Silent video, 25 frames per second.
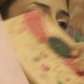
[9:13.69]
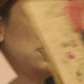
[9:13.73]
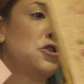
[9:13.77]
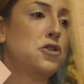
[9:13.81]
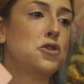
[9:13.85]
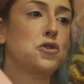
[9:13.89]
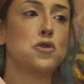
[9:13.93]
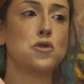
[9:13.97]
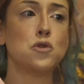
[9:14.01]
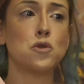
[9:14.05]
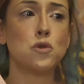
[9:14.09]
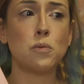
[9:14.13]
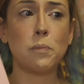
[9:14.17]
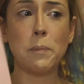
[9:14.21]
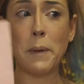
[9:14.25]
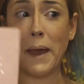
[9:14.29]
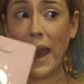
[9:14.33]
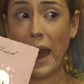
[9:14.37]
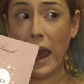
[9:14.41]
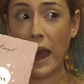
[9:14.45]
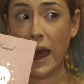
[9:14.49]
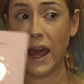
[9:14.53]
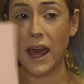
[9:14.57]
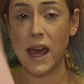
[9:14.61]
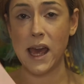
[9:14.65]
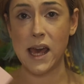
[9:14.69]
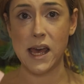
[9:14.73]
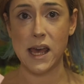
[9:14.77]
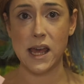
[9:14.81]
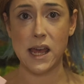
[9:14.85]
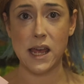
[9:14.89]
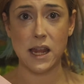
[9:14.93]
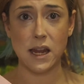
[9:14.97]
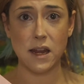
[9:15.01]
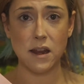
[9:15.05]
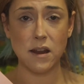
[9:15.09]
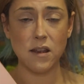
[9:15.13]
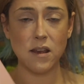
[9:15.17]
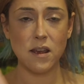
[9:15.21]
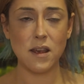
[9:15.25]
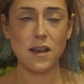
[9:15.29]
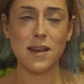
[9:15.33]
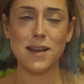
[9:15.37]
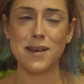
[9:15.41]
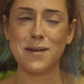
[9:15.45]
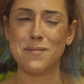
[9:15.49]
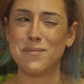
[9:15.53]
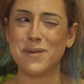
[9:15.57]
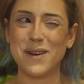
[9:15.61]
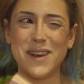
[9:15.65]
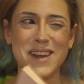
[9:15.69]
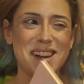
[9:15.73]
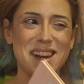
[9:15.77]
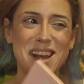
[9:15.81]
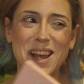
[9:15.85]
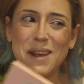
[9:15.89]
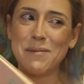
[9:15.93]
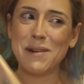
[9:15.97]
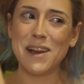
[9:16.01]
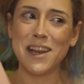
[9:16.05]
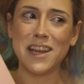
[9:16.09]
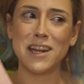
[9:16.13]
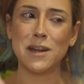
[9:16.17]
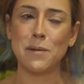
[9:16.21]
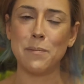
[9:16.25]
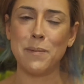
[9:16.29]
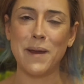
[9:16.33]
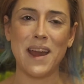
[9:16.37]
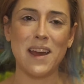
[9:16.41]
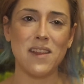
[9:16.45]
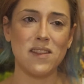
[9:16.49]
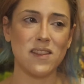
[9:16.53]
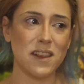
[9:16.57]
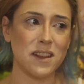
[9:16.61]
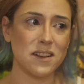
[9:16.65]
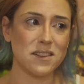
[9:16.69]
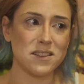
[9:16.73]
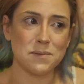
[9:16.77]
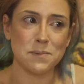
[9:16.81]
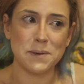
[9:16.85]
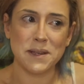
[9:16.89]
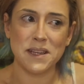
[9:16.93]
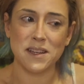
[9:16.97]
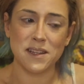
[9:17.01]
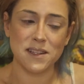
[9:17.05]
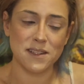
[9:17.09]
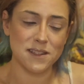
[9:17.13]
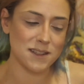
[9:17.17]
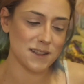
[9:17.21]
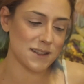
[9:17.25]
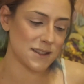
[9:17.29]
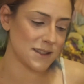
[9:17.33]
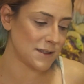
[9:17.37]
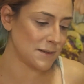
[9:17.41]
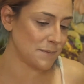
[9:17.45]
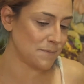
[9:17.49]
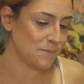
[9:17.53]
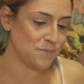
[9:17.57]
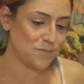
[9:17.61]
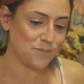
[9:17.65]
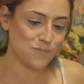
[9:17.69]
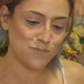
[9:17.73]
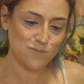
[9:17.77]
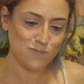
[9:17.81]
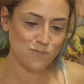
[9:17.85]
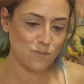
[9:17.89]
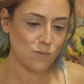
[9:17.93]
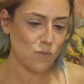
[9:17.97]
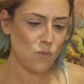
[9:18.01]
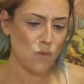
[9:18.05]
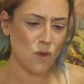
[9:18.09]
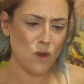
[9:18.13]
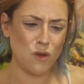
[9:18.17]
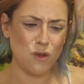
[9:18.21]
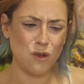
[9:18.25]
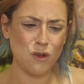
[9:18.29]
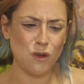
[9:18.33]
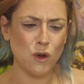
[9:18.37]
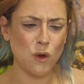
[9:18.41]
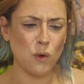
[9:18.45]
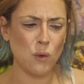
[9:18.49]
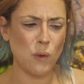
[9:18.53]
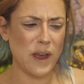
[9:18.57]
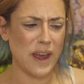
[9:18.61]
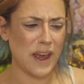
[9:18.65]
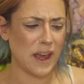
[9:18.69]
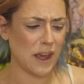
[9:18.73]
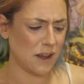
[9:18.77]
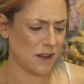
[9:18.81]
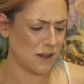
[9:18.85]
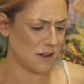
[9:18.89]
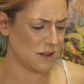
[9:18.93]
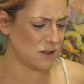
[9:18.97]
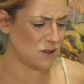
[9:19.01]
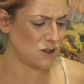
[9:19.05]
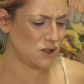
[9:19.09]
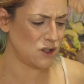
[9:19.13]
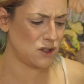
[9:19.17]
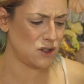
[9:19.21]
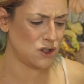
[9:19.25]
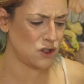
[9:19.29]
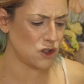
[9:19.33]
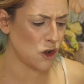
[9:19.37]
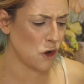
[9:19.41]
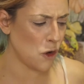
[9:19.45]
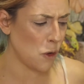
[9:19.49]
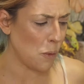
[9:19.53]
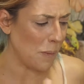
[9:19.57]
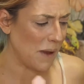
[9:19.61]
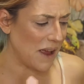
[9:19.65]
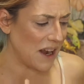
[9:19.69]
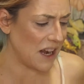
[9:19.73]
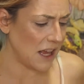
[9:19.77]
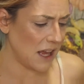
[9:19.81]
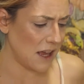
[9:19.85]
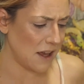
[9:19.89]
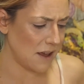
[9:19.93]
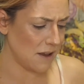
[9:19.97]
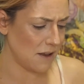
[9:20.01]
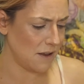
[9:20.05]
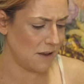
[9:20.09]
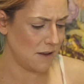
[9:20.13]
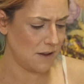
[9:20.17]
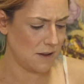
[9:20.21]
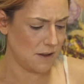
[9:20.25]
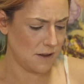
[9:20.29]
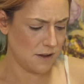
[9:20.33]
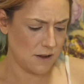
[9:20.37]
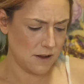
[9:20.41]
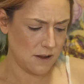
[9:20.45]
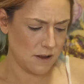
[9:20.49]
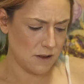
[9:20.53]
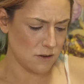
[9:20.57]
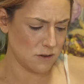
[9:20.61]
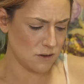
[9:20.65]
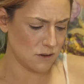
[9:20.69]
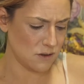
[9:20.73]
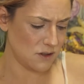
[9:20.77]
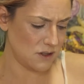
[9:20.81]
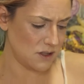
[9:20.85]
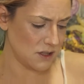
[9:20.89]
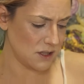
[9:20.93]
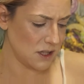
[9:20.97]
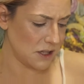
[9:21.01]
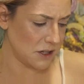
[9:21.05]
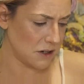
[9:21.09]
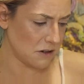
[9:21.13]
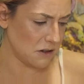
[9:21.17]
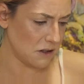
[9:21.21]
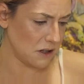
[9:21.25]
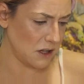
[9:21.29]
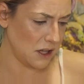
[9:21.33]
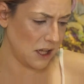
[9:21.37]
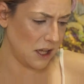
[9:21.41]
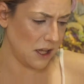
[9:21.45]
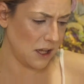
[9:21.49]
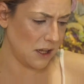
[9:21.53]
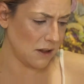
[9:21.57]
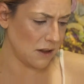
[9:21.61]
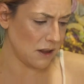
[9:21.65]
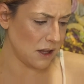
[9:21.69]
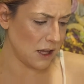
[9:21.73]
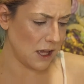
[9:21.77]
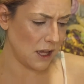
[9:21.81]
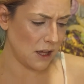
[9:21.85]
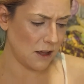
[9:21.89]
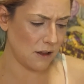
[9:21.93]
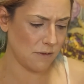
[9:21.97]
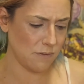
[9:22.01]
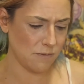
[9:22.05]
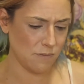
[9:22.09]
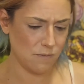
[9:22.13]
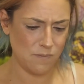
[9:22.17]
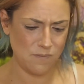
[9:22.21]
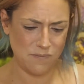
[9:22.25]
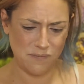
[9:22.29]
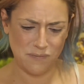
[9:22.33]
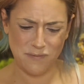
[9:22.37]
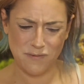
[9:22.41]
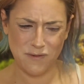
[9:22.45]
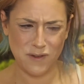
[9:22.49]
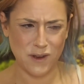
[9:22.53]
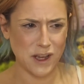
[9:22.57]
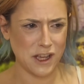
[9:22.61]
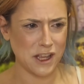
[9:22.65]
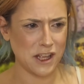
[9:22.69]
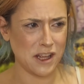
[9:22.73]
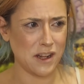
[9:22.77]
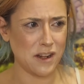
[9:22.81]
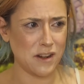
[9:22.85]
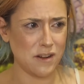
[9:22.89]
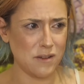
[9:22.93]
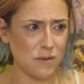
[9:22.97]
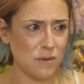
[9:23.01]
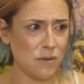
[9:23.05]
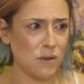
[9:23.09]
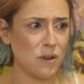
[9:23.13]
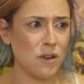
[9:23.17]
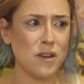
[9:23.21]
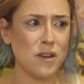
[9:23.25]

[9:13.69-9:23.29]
to pan, but I'm not gonna pan these because there's no way. So many. There's literally like fucking